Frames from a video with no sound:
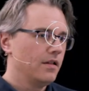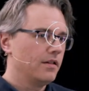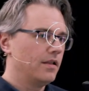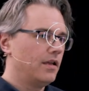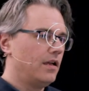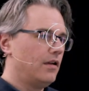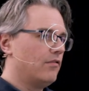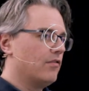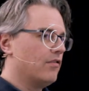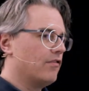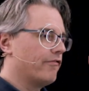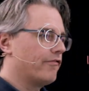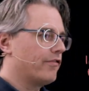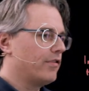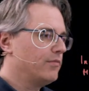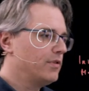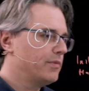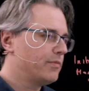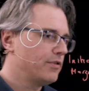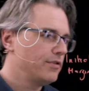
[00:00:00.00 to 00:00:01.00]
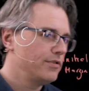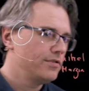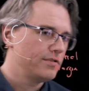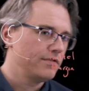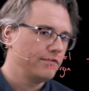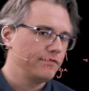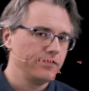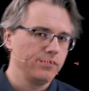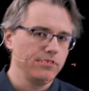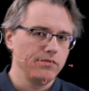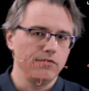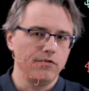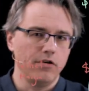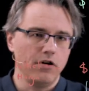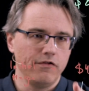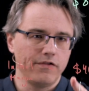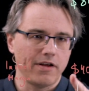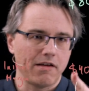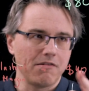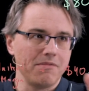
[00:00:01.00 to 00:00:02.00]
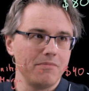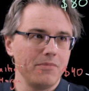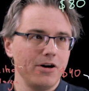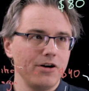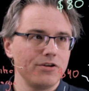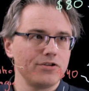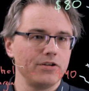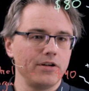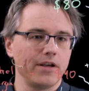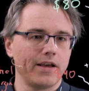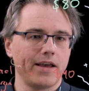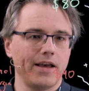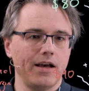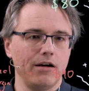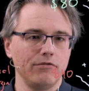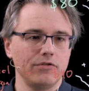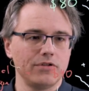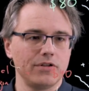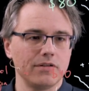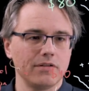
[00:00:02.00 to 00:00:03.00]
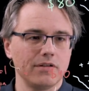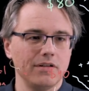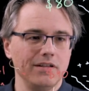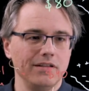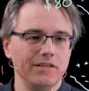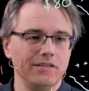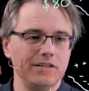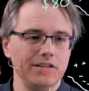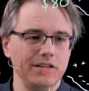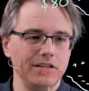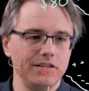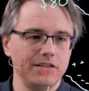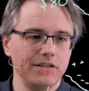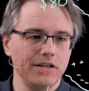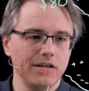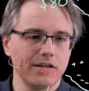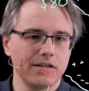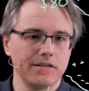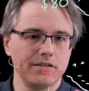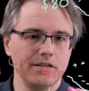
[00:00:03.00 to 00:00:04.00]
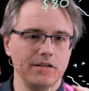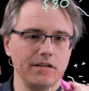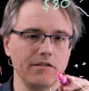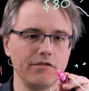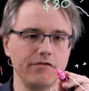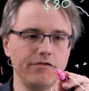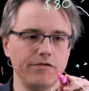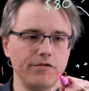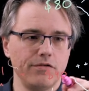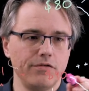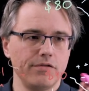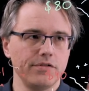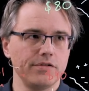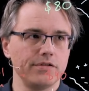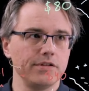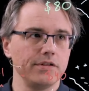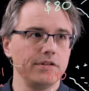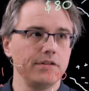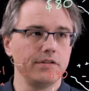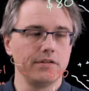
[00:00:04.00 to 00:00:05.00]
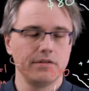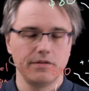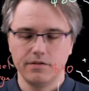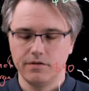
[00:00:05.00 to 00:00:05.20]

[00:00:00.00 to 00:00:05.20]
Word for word: Now, from the point of view of our margin account, deducting 40,